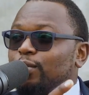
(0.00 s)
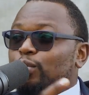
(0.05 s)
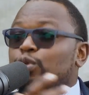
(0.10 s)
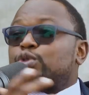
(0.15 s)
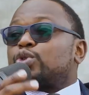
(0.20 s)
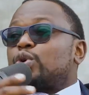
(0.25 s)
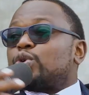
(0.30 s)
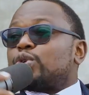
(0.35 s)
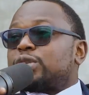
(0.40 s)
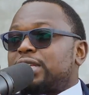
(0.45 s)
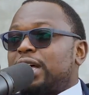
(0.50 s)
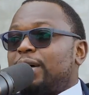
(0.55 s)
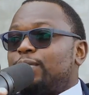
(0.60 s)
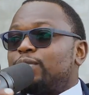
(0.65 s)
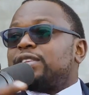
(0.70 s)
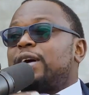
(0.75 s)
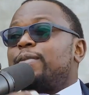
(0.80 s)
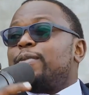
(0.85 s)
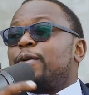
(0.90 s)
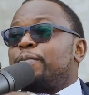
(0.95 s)
Musosa.
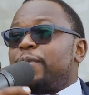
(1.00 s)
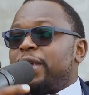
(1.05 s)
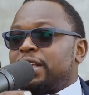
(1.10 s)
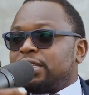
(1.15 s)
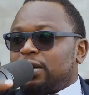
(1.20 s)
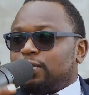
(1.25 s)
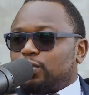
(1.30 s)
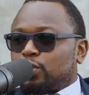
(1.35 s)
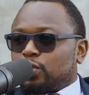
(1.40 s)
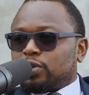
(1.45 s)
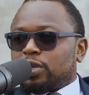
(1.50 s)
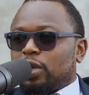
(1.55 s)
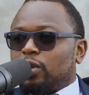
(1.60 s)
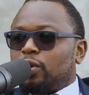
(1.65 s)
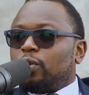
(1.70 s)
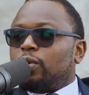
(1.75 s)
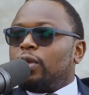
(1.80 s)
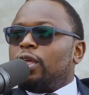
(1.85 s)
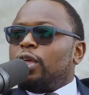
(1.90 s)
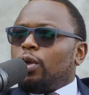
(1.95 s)

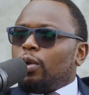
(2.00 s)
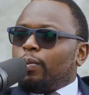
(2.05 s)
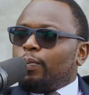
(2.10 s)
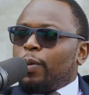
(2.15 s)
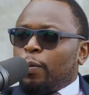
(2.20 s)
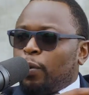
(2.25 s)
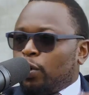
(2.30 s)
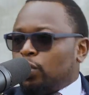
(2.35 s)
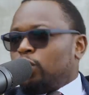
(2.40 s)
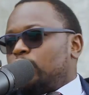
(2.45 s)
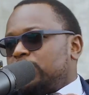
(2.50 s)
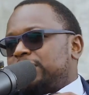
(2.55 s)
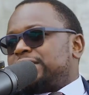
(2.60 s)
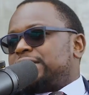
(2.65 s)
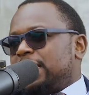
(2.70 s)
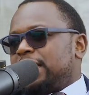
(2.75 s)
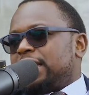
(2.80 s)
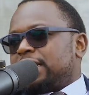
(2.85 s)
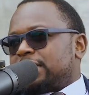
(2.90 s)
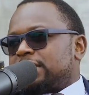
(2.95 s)
Musosa. People always
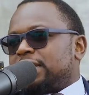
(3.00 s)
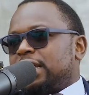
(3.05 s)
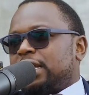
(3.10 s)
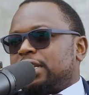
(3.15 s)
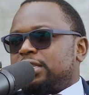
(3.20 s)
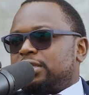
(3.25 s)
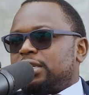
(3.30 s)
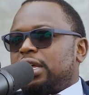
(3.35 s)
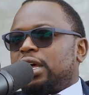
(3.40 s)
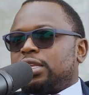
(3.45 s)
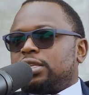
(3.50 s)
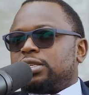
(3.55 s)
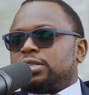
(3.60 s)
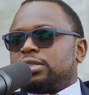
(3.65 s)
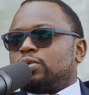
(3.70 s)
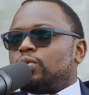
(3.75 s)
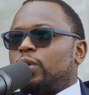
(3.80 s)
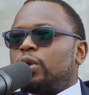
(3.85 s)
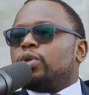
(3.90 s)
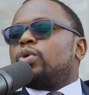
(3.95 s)
tell us that as
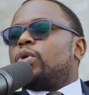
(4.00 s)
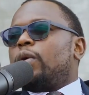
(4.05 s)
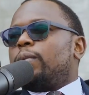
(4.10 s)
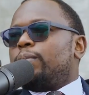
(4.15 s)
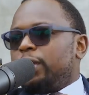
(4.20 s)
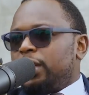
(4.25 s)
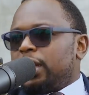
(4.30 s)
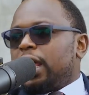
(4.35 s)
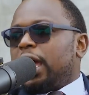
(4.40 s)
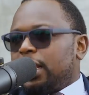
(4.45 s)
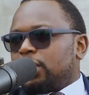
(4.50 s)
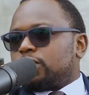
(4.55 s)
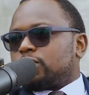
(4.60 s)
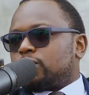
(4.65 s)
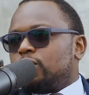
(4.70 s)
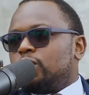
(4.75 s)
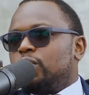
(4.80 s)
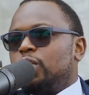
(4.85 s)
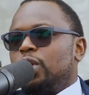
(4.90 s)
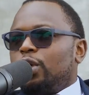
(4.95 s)
when you complete high
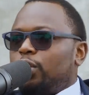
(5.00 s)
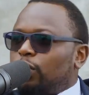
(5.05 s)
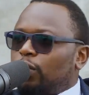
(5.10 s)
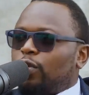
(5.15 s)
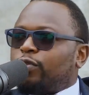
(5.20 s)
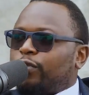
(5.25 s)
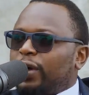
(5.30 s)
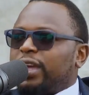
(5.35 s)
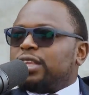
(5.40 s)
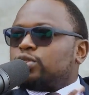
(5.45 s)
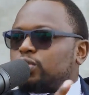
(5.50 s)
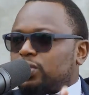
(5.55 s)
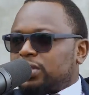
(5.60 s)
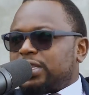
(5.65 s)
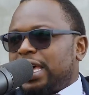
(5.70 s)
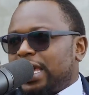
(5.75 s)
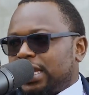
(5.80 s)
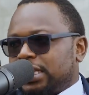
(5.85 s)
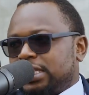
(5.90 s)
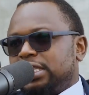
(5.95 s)
school, you find
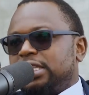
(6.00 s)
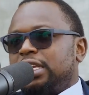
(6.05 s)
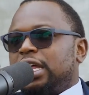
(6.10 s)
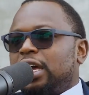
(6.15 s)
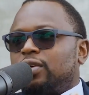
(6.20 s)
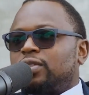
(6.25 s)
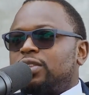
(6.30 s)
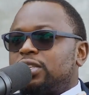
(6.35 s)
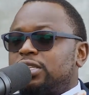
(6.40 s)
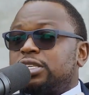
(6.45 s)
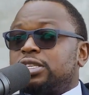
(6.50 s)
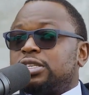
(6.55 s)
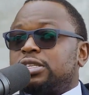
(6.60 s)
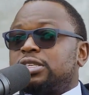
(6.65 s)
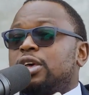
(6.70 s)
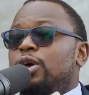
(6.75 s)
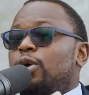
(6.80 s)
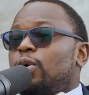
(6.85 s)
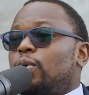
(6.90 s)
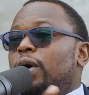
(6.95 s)
society. Now, this is
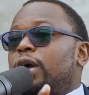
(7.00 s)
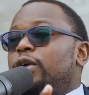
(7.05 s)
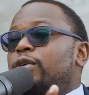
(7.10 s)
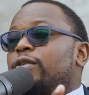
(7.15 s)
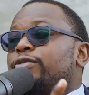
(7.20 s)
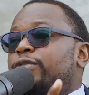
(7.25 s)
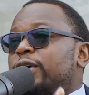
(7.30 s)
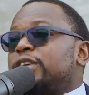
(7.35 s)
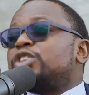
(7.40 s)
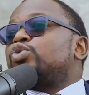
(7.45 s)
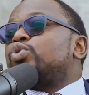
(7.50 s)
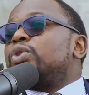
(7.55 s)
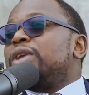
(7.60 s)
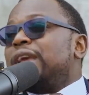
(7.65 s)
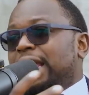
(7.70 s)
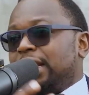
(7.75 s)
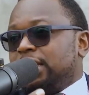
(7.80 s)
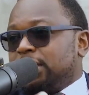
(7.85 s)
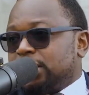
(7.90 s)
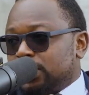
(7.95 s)
why you face
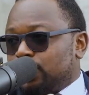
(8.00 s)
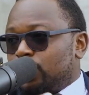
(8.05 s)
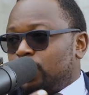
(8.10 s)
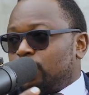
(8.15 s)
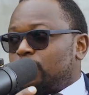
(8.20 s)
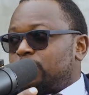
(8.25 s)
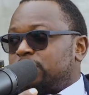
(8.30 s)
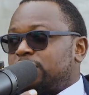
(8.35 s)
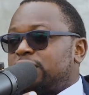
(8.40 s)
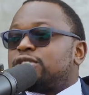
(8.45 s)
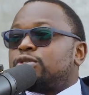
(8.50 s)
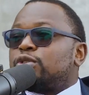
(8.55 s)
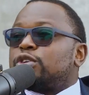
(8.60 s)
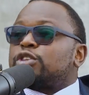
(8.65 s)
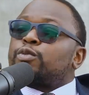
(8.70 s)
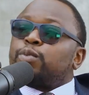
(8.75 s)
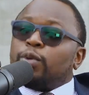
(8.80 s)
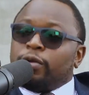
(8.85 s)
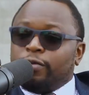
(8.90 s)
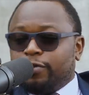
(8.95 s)
reality, because there's no
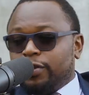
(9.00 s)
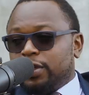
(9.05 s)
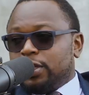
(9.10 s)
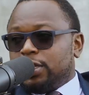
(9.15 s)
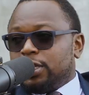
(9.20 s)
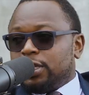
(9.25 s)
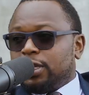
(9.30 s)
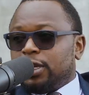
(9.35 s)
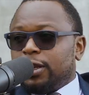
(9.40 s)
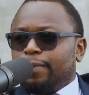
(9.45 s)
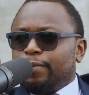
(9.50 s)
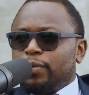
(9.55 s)
spoon feeding.